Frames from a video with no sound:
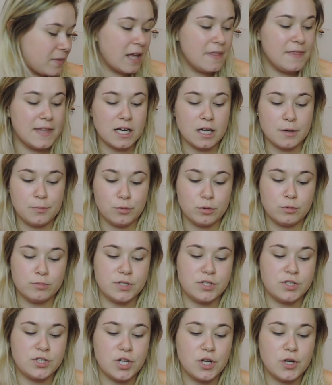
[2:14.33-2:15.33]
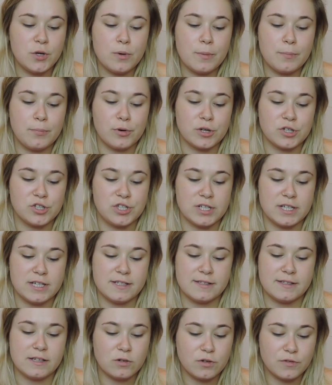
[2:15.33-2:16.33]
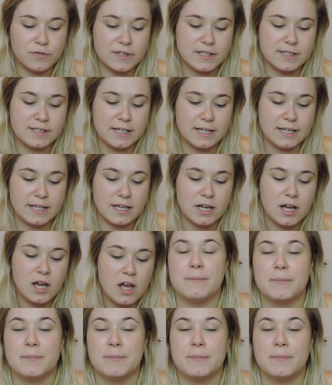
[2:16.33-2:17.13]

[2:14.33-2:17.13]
And then I brought 2 brushes that obviously,